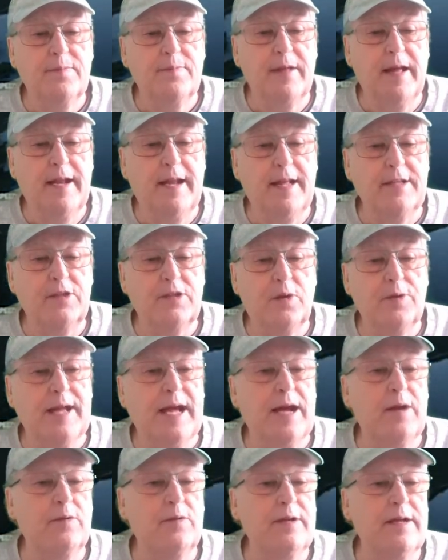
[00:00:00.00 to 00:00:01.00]
And let's go
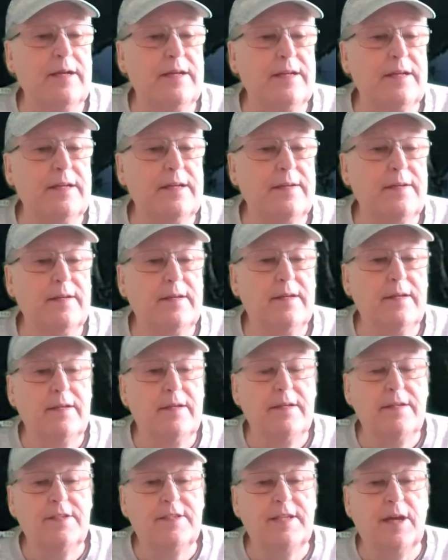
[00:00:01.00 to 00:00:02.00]
down
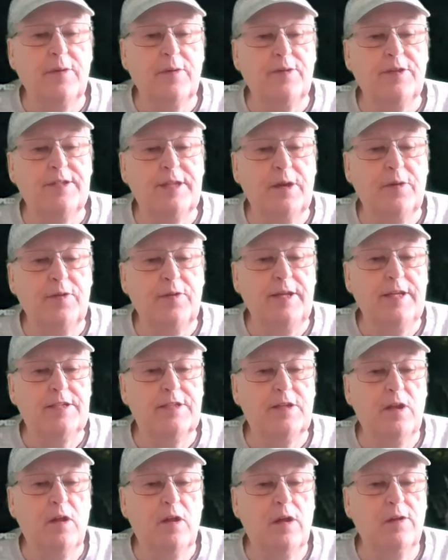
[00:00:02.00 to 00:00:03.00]

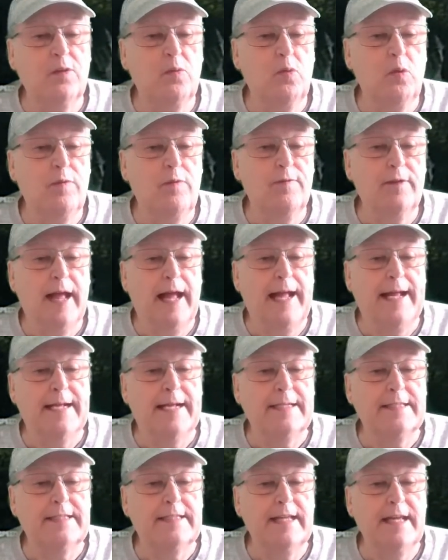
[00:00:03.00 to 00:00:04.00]
southeast along the
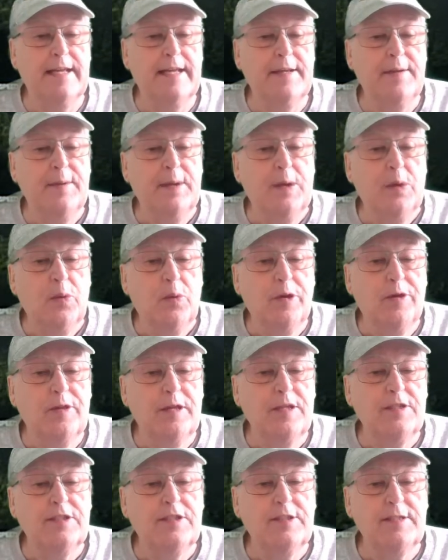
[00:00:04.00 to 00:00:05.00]
Wolfgangsee. Where
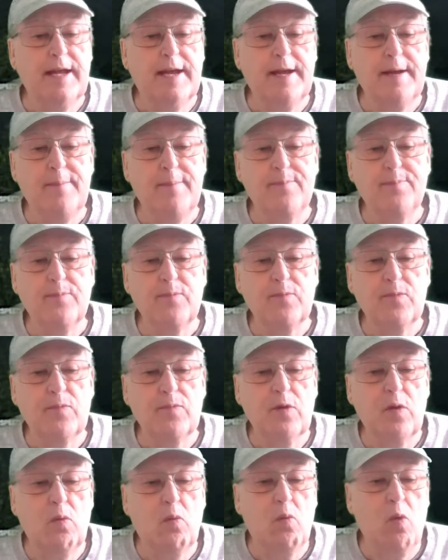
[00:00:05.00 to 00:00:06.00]
this
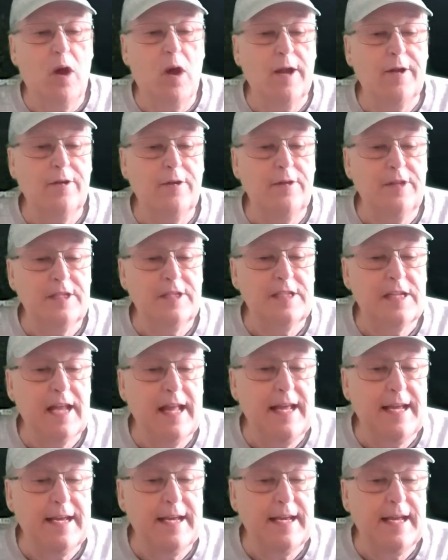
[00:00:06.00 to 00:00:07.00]
water, this
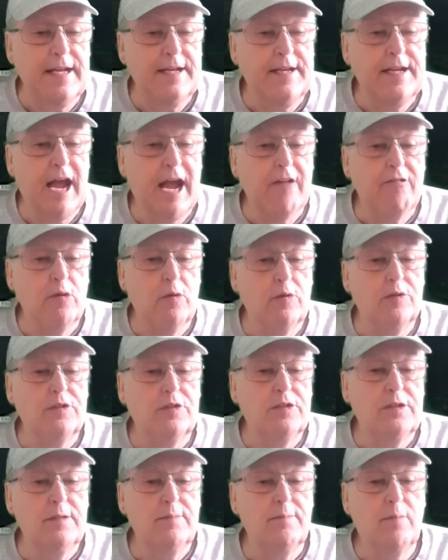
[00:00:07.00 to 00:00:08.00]
lake, narrows
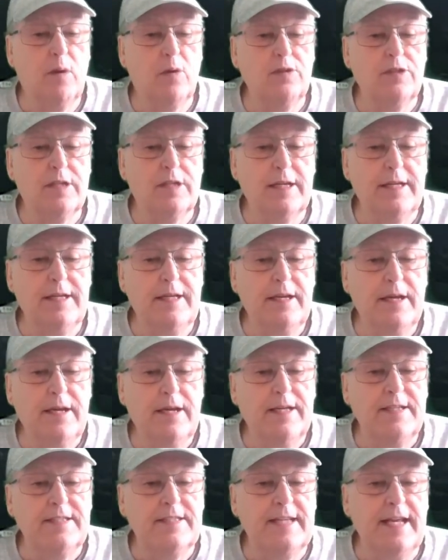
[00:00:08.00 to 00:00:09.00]
mostly,
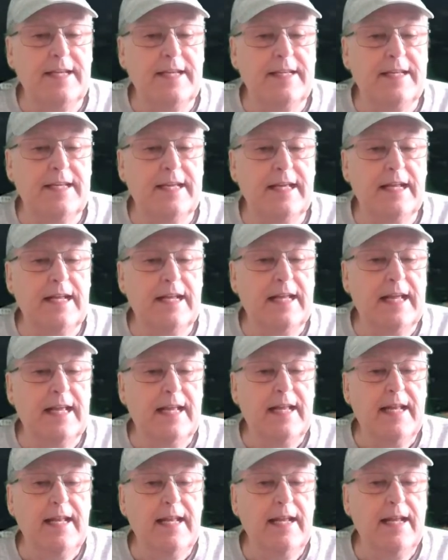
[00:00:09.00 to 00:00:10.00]
St.
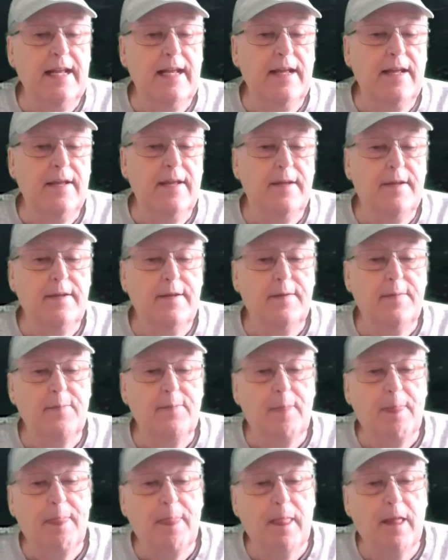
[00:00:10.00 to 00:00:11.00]
Gilgen
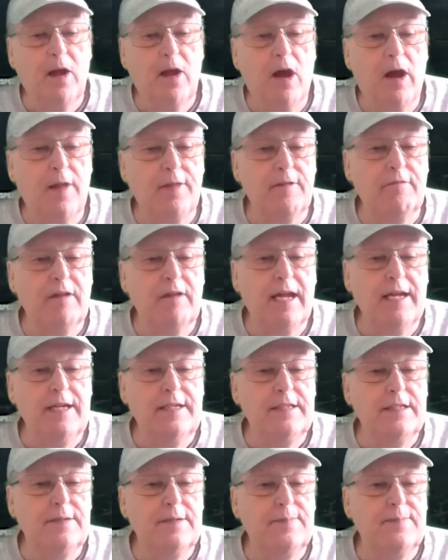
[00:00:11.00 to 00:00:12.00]
on the right.